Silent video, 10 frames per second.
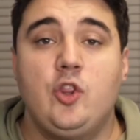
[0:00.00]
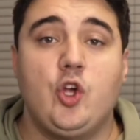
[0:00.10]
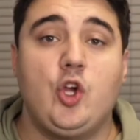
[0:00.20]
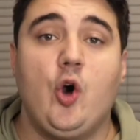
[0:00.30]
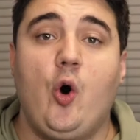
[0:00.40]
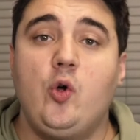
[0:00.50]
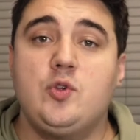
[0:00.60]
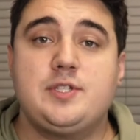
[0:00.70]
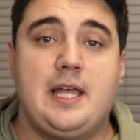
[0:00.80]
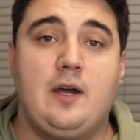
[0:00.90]
the
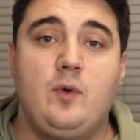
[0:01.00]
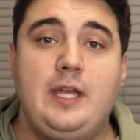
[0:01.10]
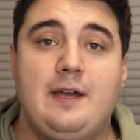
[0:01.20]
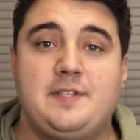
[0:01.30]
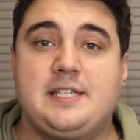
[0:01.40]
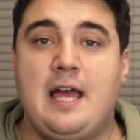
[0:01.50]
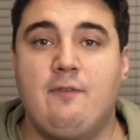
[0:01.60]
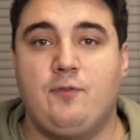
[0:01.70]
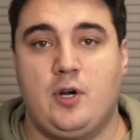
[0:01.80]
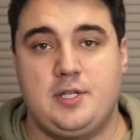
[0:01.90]
goals that we have
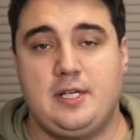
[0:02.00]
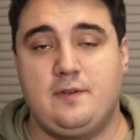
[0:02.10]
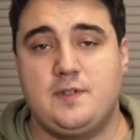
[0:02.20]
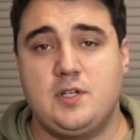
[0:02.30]
set for ourselves